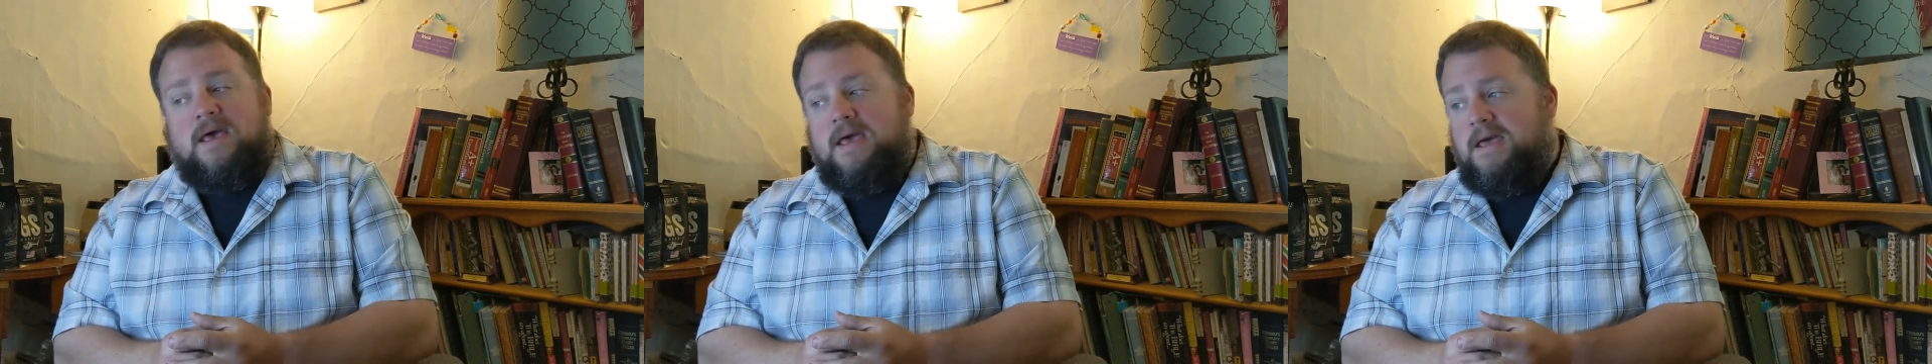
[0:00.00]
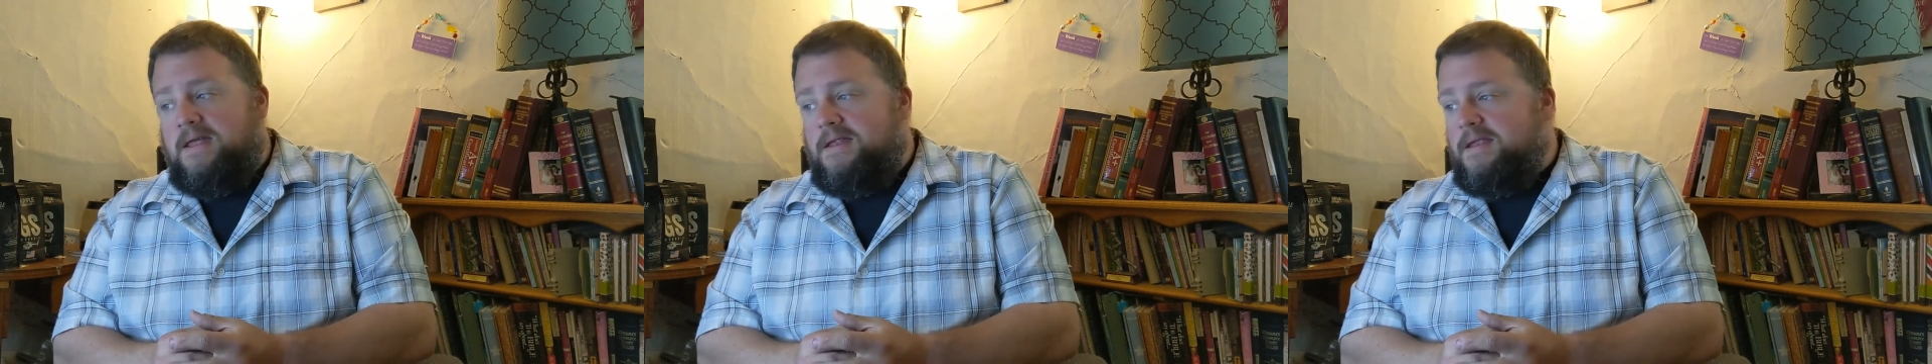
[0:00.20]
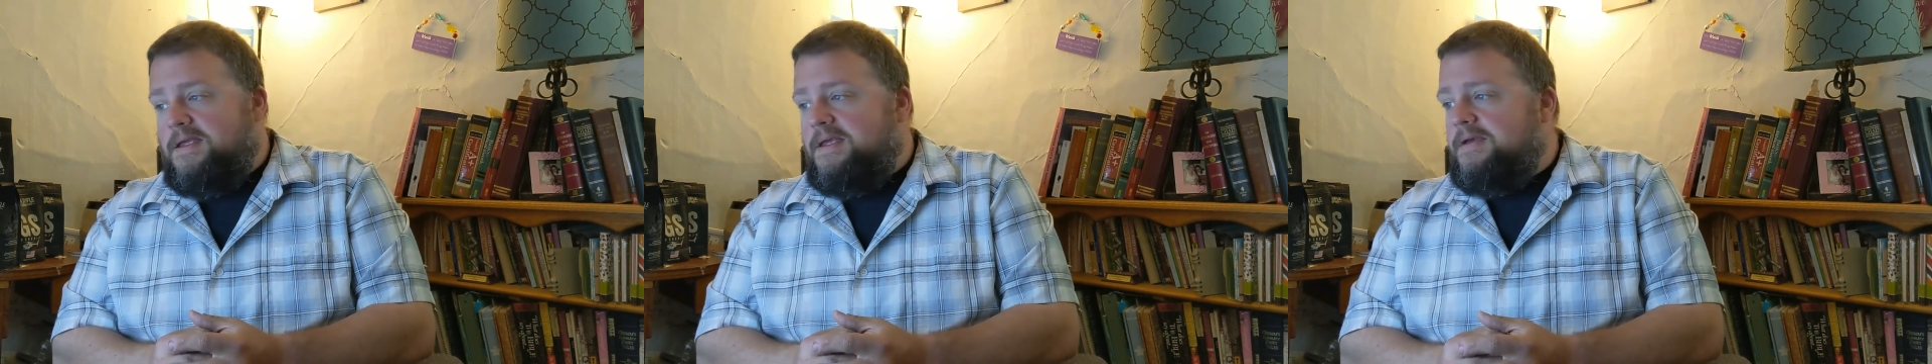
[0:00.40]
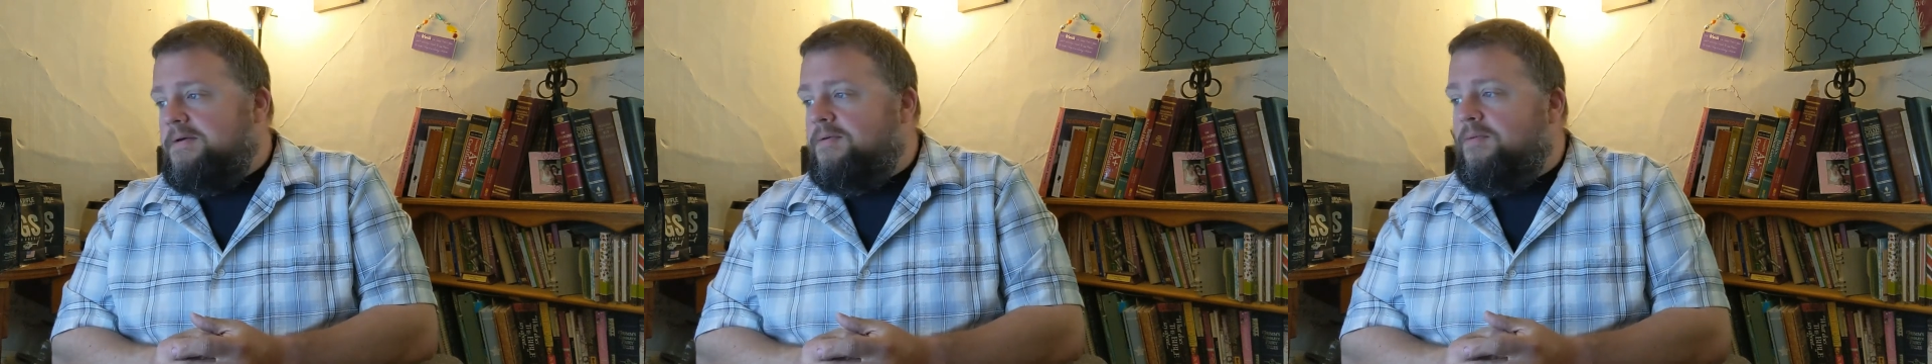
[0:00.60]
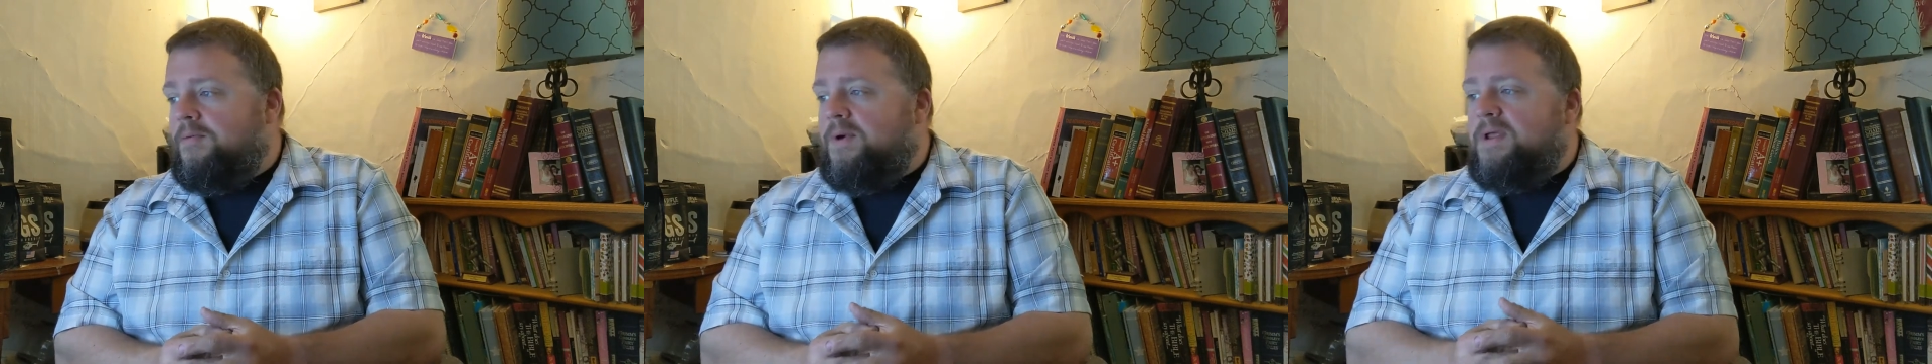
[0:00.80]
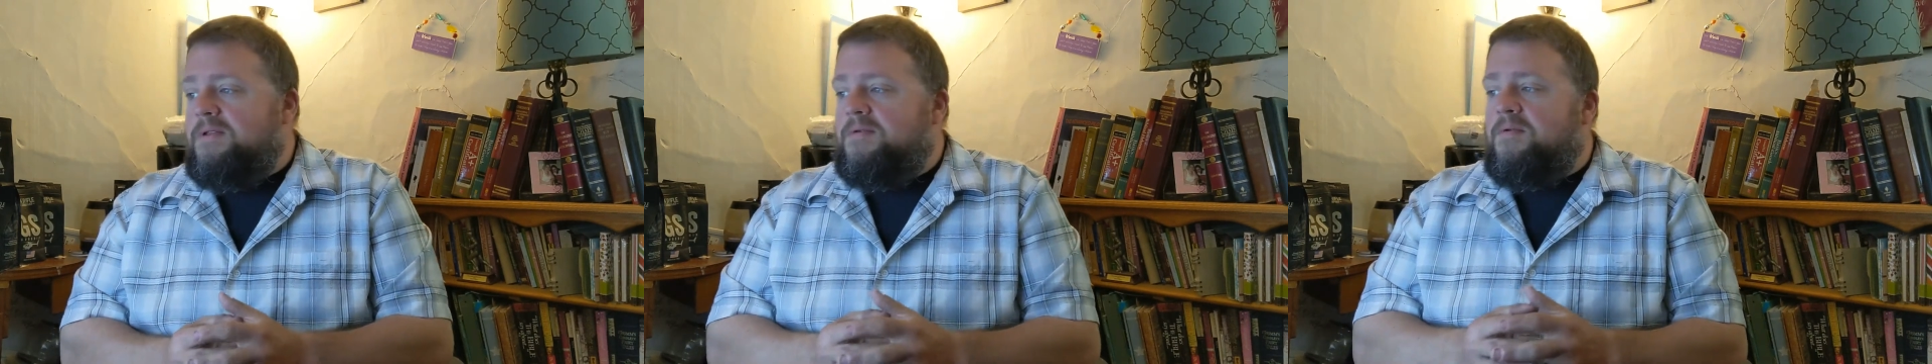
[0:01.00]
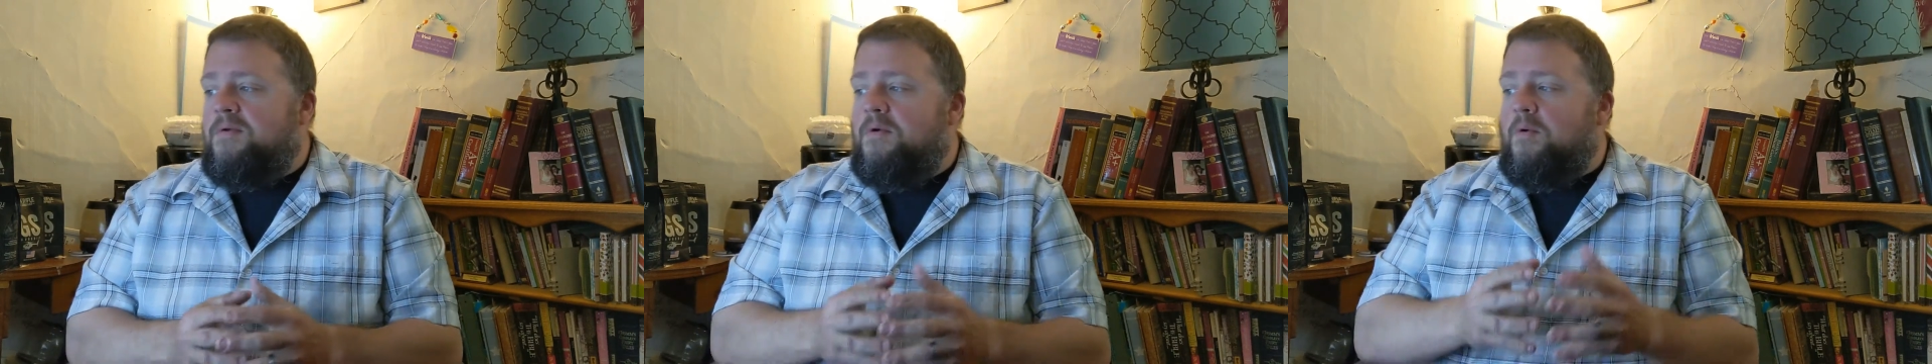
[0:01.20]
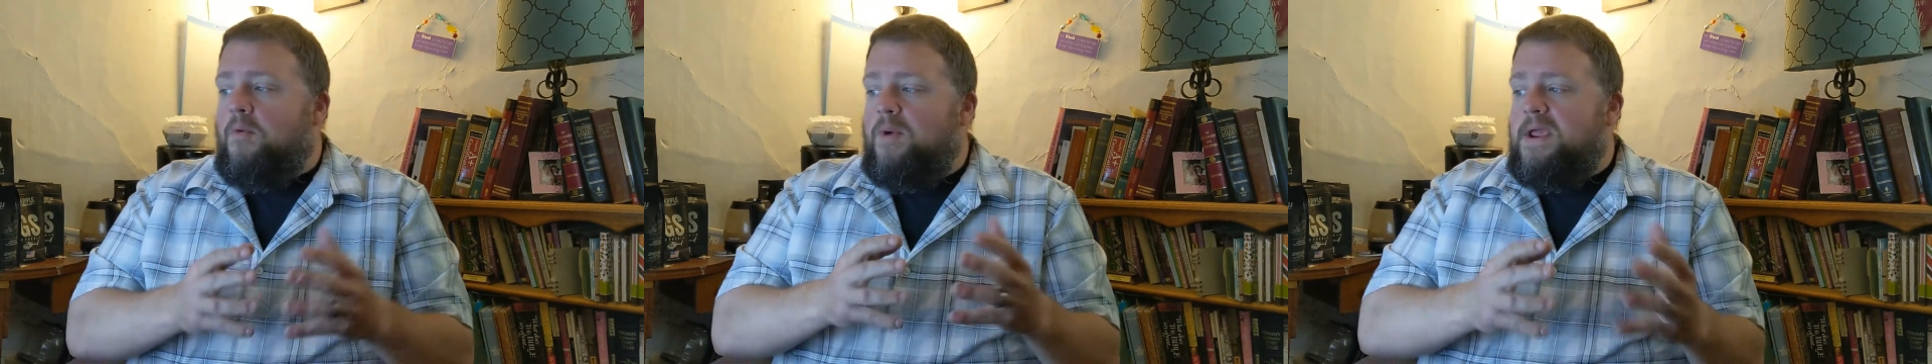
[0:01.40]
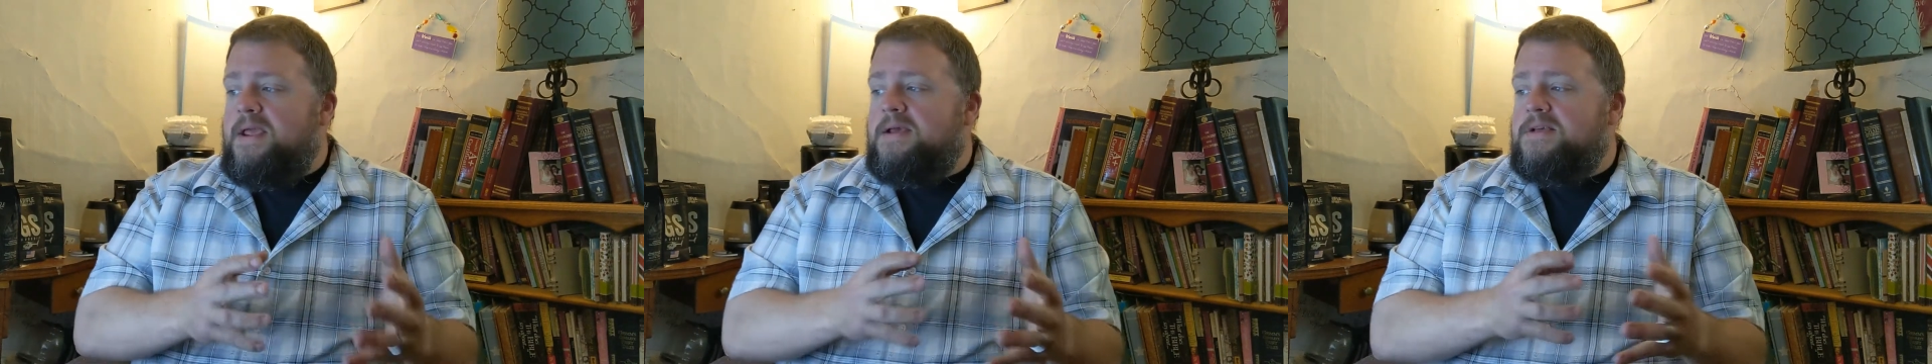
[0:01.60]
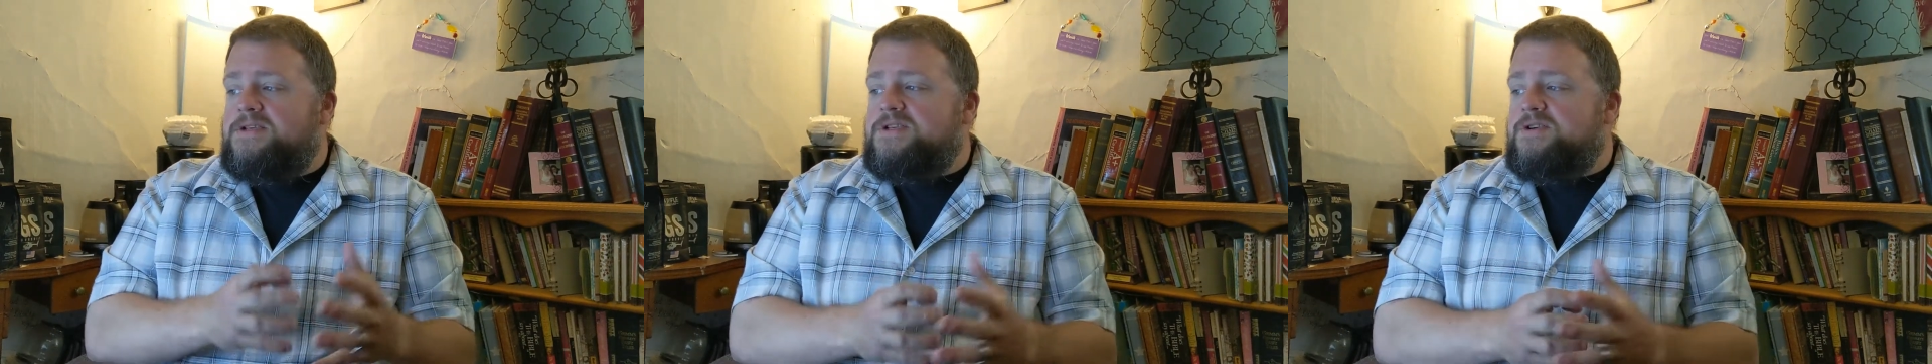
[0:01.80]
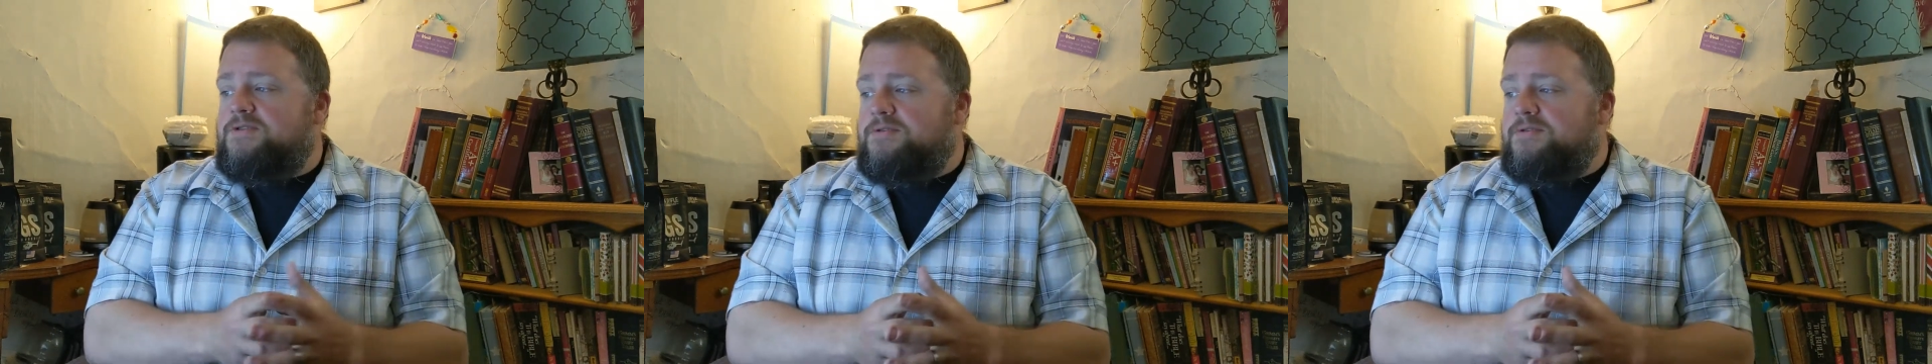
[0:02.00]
And you know, when we as